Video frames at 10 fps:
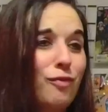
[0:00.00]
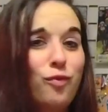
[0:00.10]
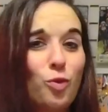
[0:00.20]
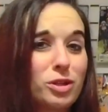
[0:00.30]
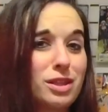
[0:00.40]

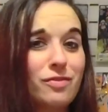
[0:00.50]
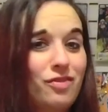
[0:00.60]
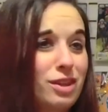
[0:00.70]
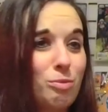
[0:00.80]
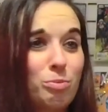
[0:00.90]
4th and
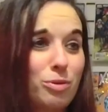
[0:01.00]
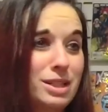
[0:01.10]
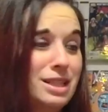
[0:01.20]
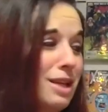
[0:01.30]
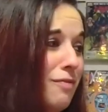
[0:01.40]
5th
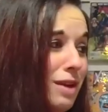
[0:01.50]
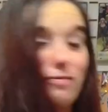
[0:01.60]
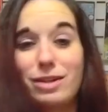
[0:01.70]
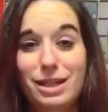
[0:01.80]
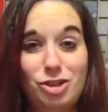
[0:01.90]
prints of
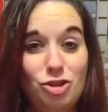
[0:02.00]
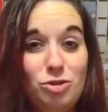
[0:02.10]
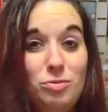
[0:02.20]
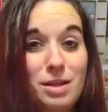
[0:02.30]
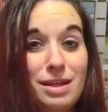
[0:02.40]
every
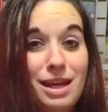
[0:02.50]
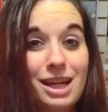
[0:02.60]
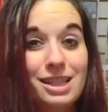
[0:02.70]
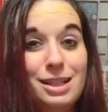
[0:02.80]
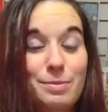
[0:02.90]
issue
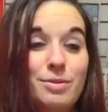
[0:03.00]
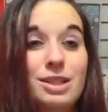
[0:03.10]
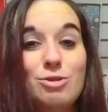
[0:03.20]
at this point,